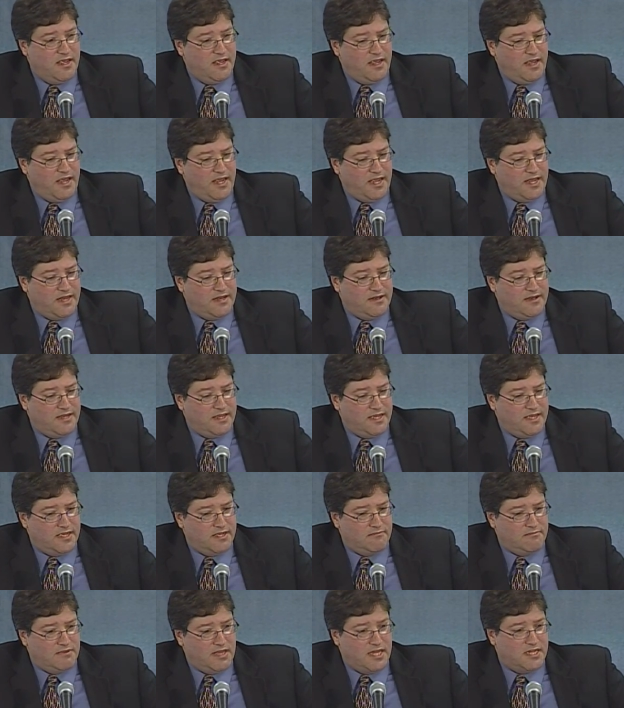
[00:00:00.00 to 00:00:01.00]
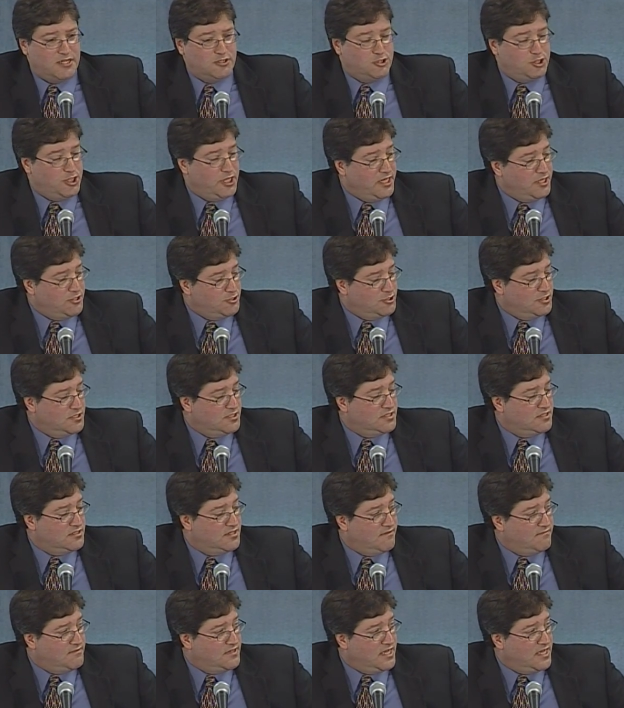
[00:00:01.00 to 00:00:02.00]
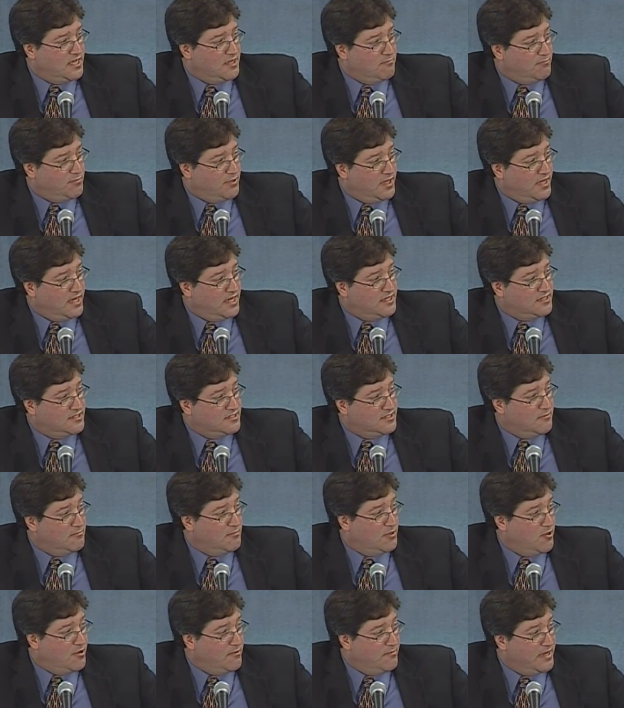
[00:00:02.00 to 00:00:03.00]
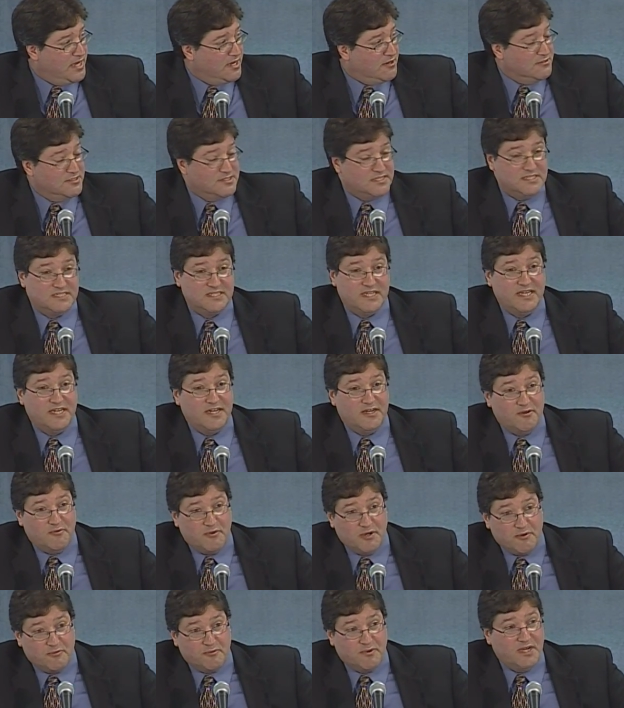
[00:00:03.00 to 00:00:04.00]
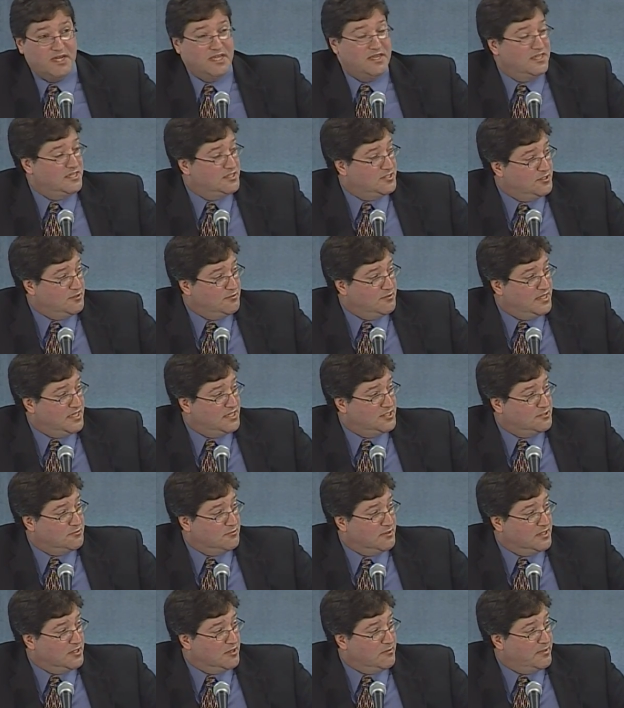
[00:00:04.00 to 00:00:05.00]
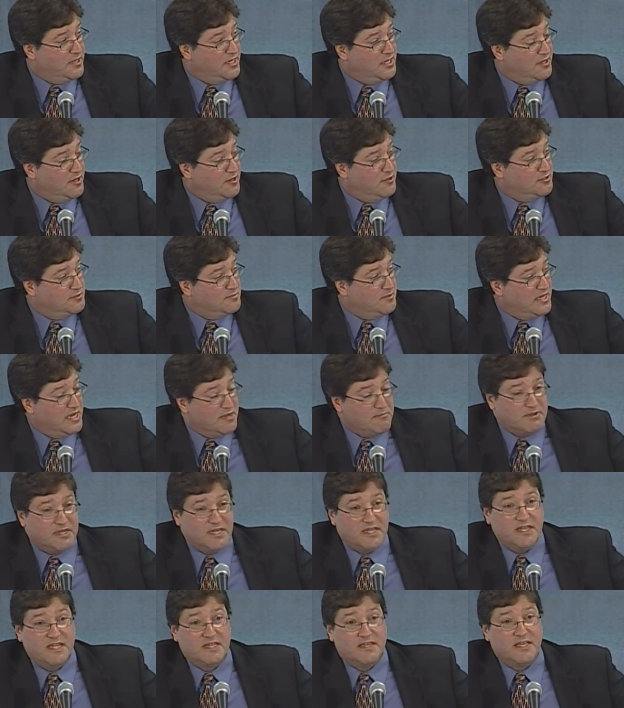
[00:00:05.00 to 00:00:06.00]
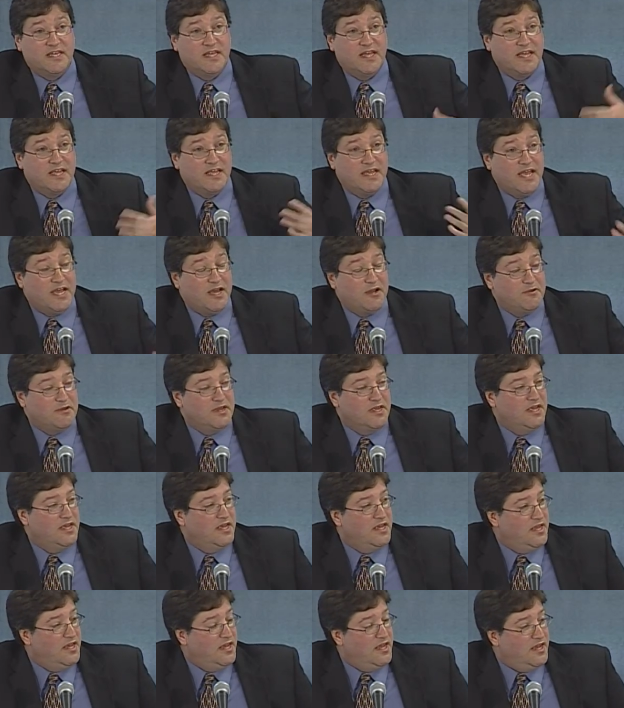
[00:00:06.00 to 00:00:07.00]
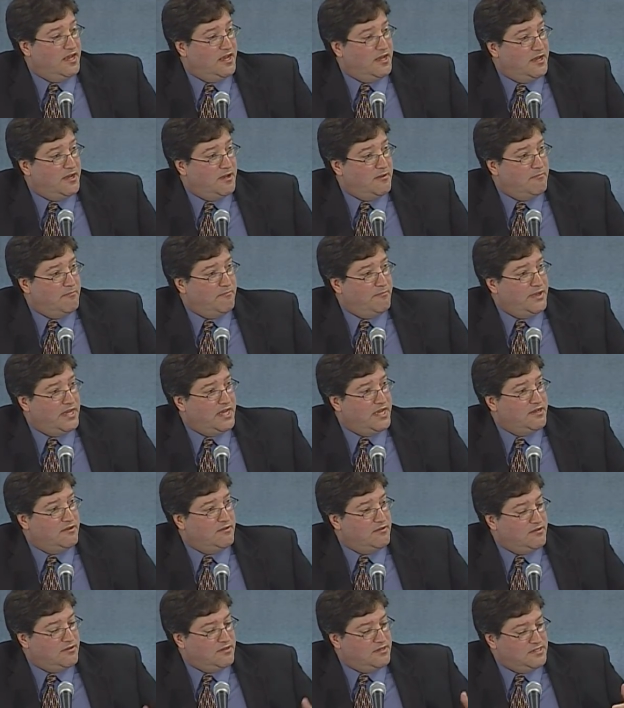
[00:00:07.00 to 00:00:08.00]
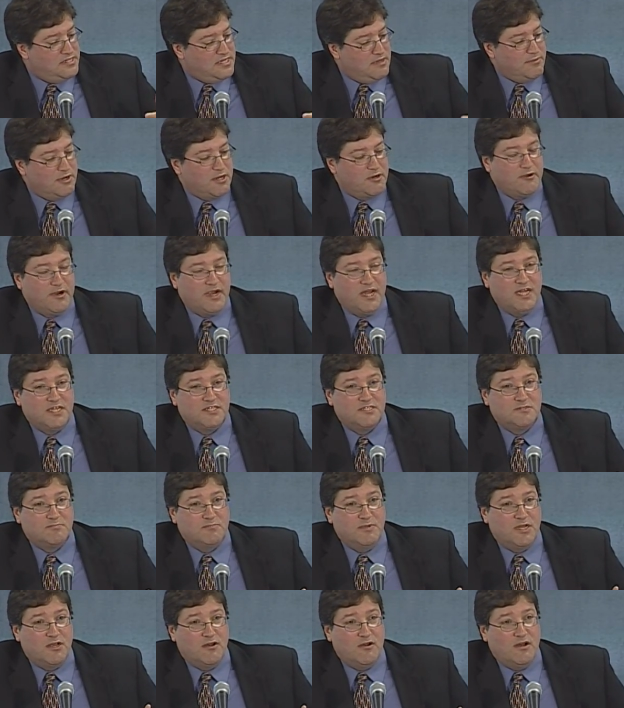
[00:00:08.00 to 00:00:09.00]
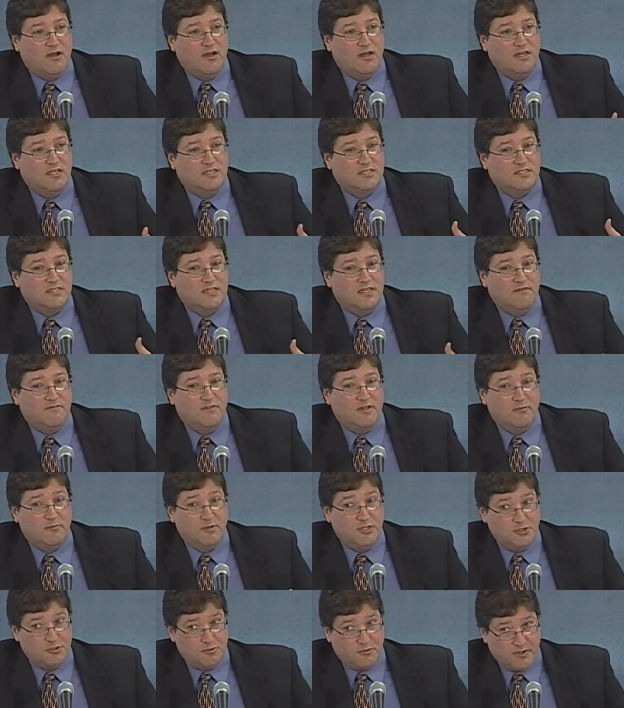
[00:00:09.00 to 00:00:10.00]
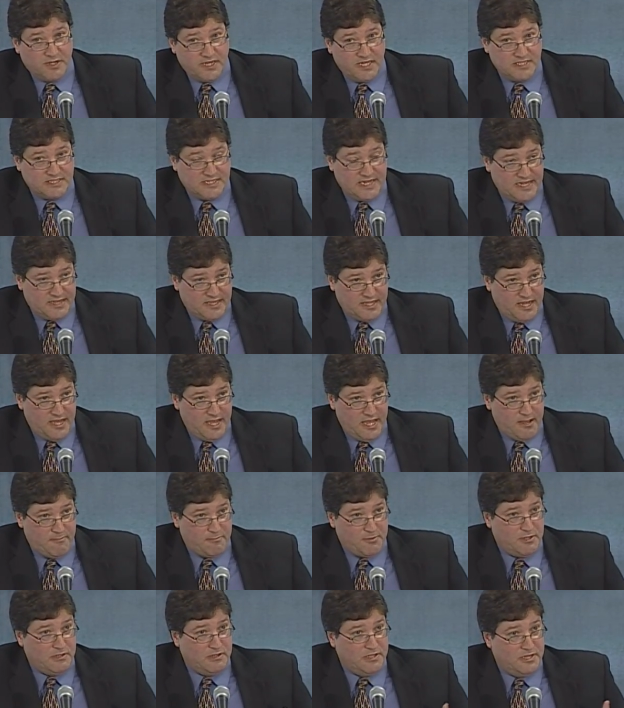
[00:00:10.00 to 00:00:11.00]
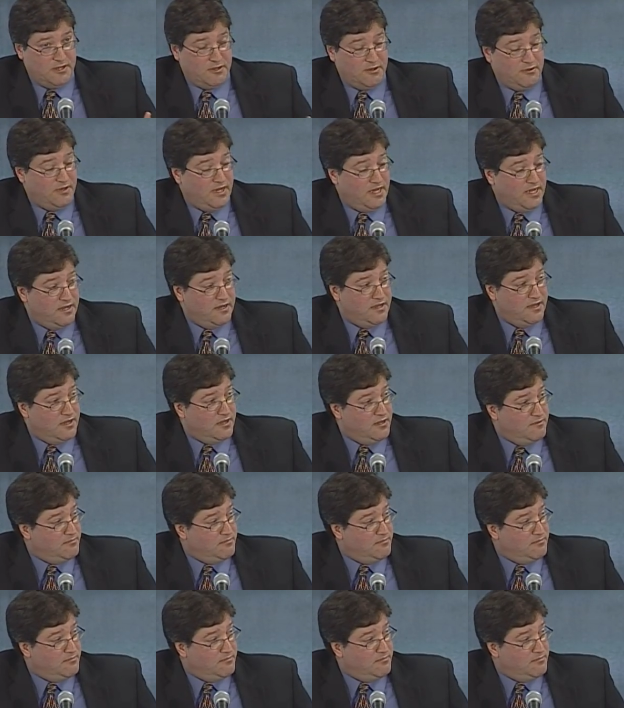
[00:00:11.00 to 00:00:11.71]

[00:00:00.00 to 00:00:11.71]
And uh, a lot of changes have taken place. Some lawmakers decide, I don't want to run in this new district. Nobody knows me. I'm going to get the heck out. Uh, but Democrats, because of their majorities at the Capitol and, uh, and uh,